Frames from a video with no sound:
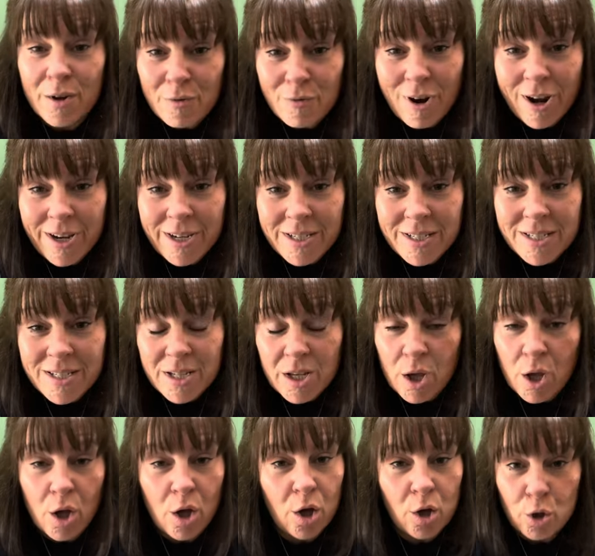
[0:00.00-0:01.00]
Right,
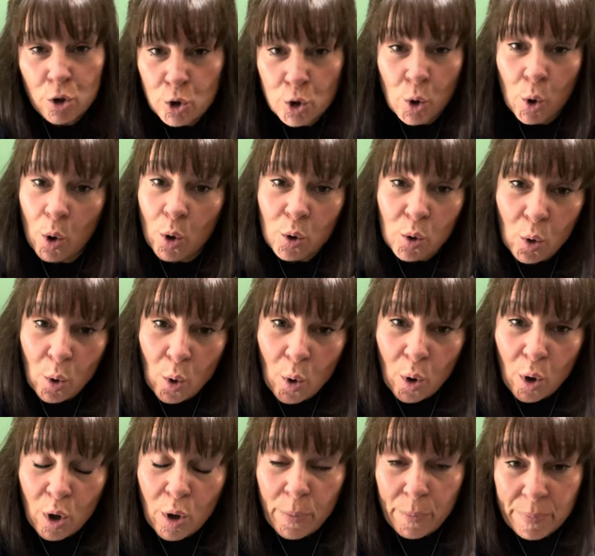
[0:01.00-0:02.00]
don't
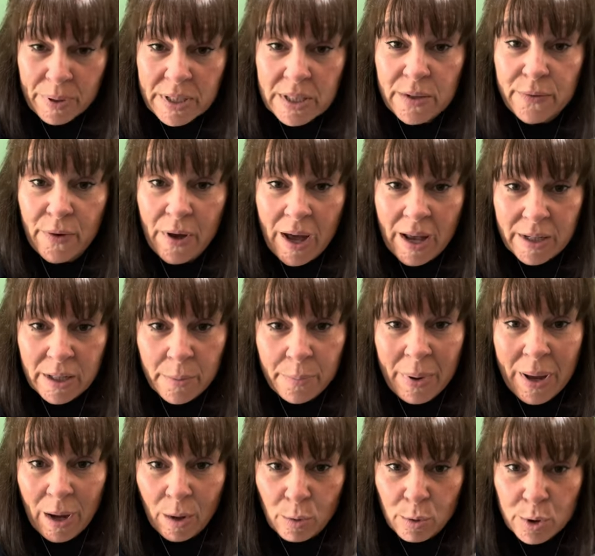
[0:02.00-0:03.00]
go piss farting
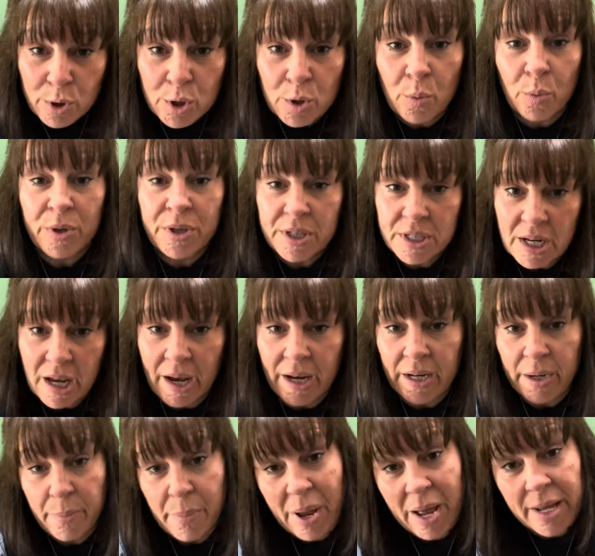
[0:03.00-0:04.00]
about with
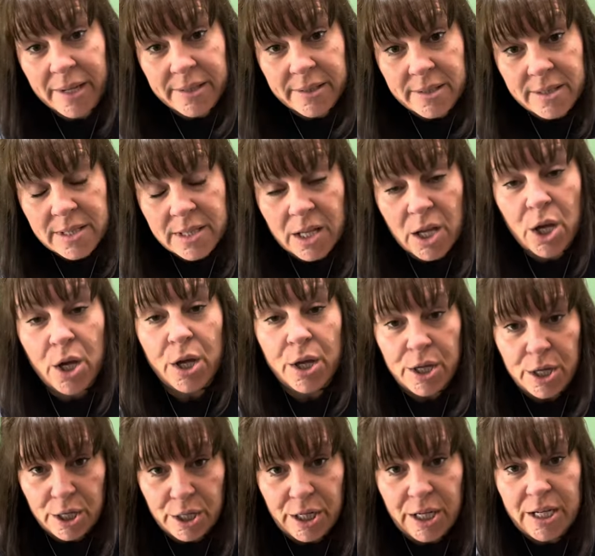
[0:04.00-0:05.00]
tiny pans.
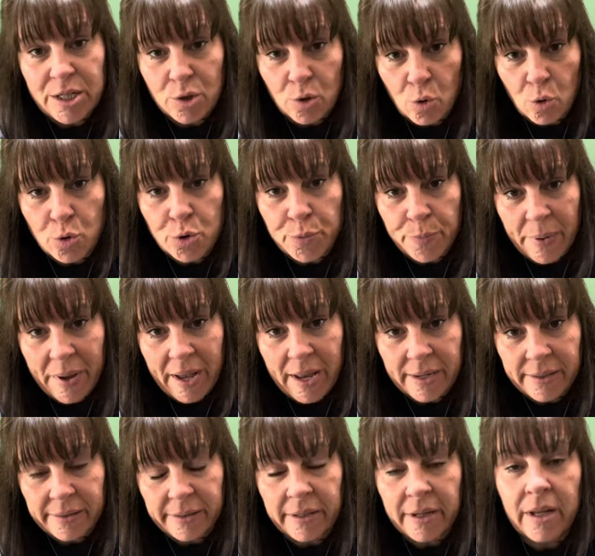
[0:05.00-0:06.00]
You need a good
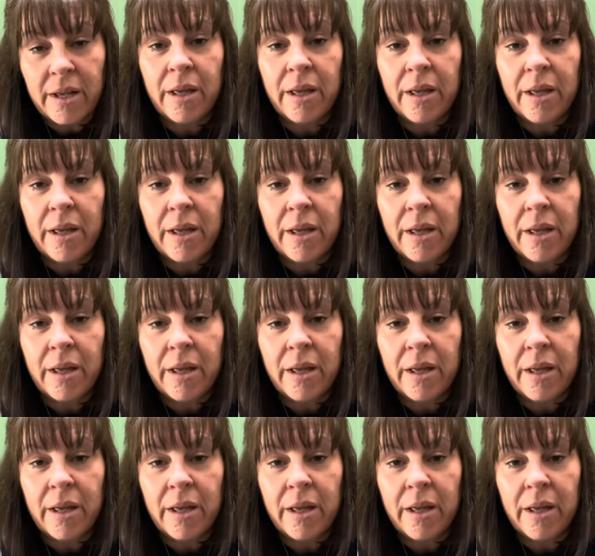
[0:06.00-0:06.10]
pan.